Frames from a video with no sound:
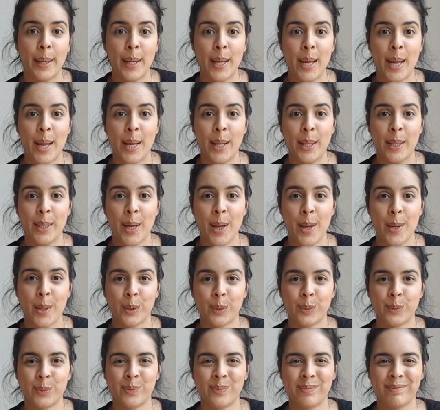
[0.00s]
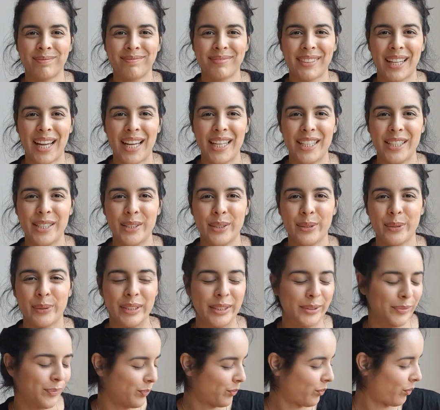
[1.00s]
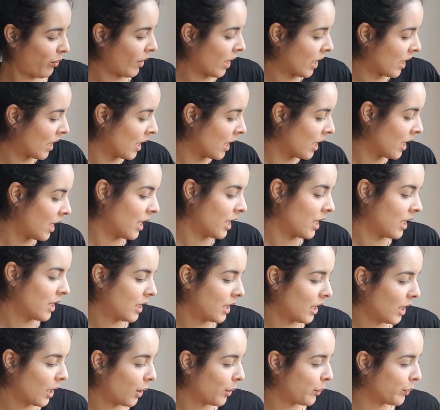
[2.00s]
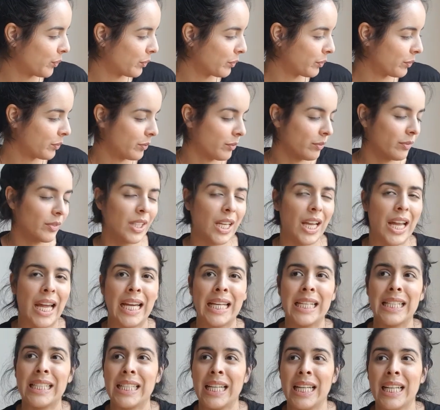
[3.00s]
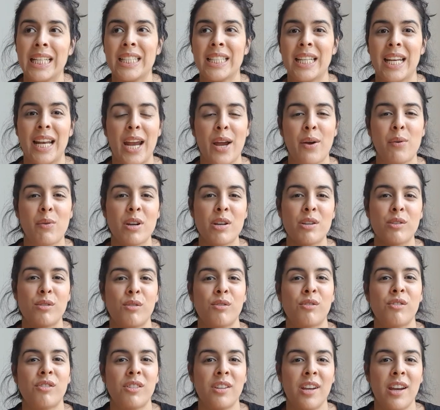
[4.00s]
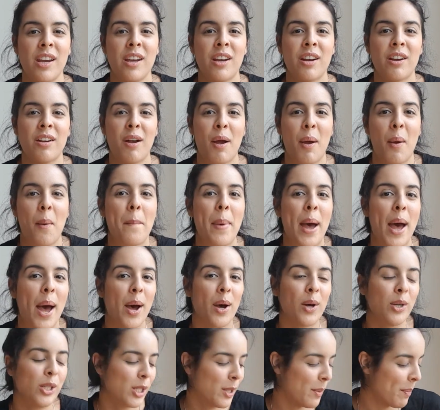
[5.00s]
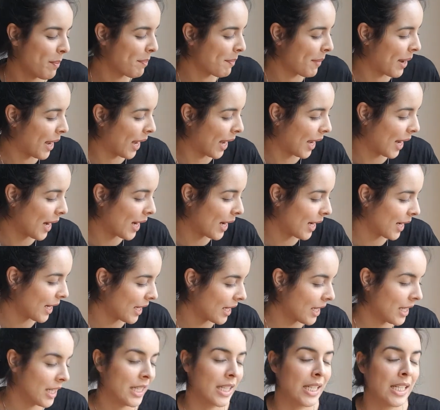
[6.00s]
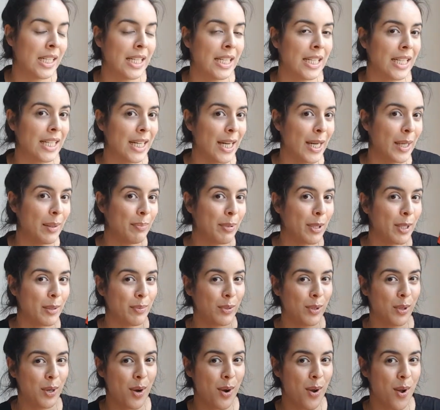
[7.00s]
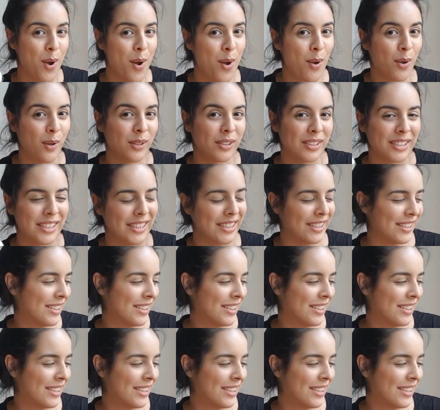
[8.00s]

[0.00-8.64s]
Hello, how you doing? So I decided today I wanted to share about my K-pop journals.